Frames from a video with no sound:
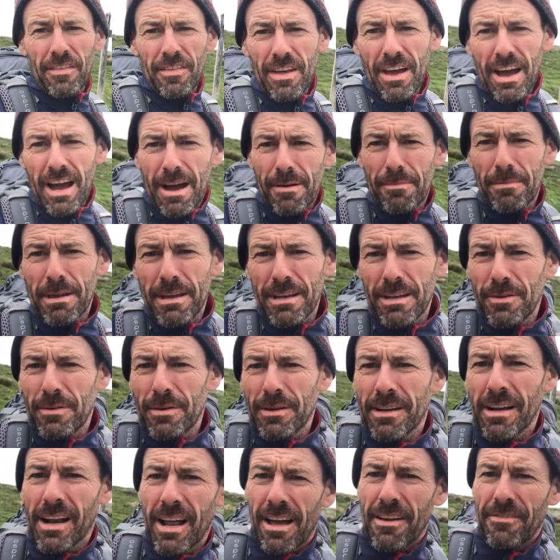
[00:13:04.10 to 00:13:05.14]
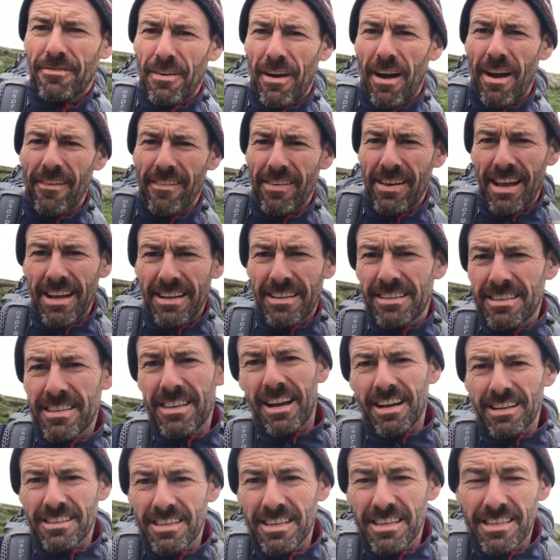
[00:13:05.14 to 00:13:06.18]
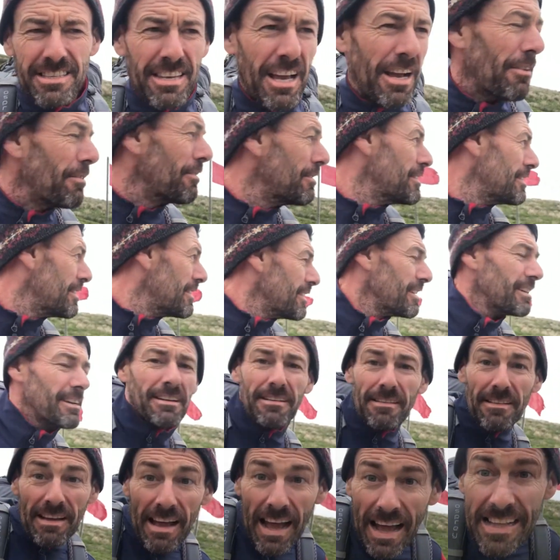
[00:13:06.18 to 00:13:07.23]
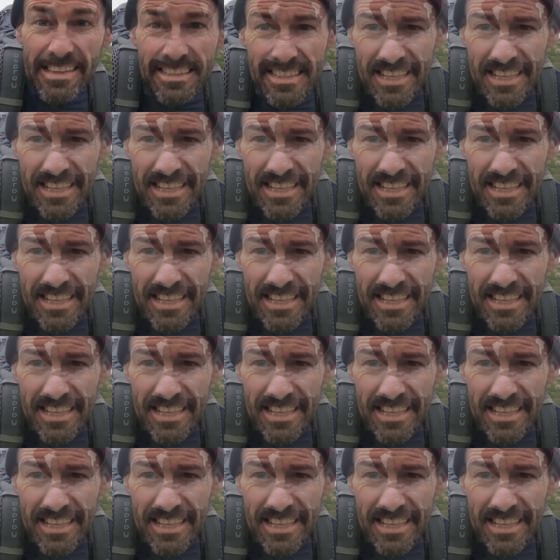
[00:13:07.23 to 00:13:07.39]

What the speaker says: the army are doing live firing exercises. So, heads